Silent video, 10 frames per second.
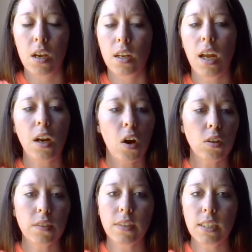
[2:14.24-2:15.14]
Not
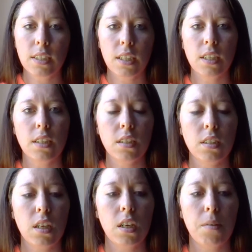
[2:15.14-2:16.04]
all of these
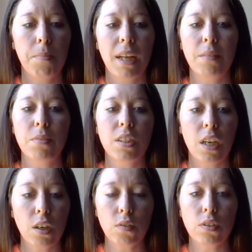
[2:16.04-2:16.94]
things by
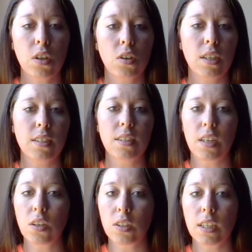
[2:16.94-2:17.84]
themselves are
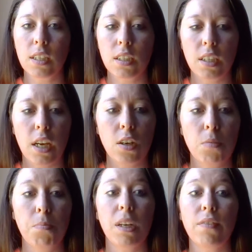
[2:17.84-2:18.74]
necessarily an
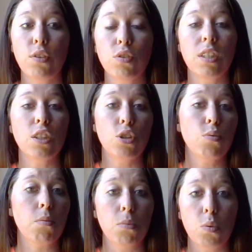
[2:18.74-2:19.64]
indicator, but if you see
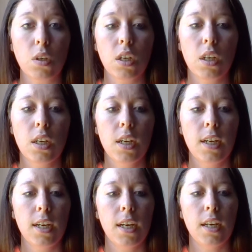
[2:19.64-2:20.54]
two or more,
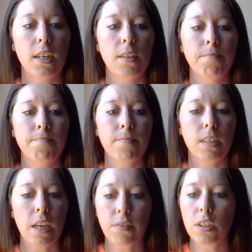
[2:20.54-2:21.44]

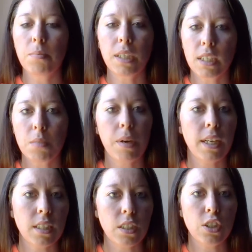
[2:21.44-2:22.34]
definitely begin to pay
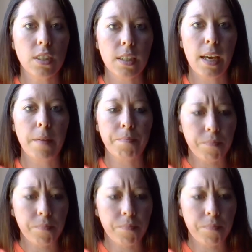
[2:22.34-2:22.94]
attention to that